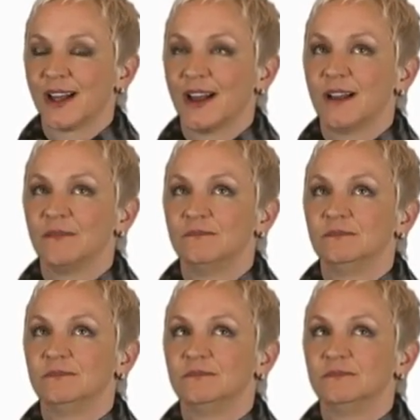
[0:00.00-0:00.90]

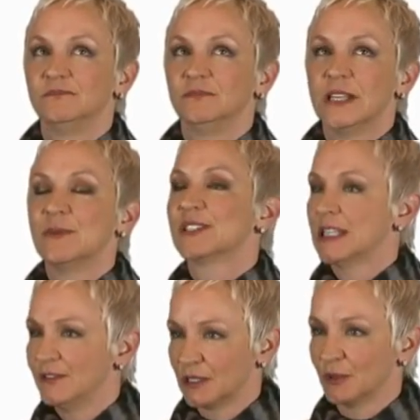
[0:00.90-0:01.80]
His name was
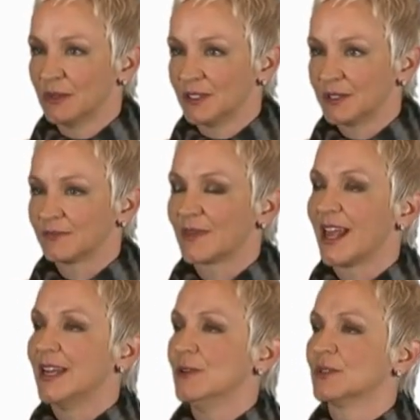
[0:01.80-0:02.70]
Steve Zimmerman,
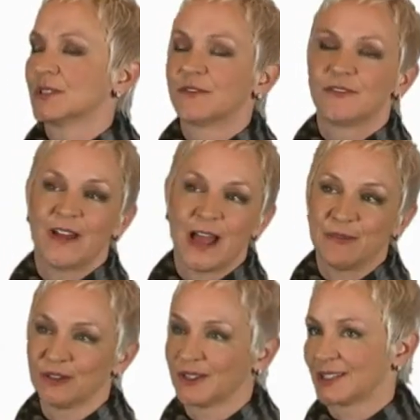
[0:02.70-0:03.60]
and he was this
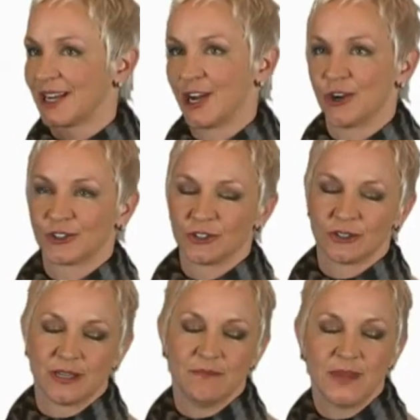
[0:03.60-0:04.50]
fabulous
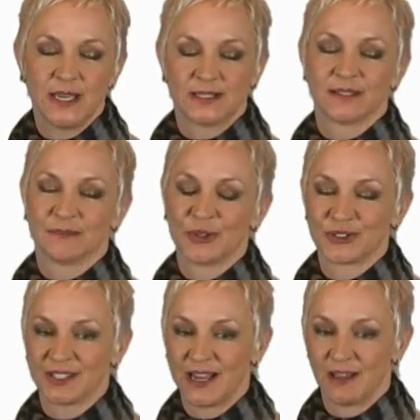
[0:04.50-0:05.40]
character, amazing
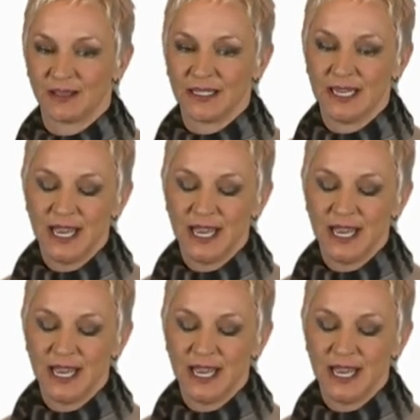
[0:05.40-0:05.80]
personality.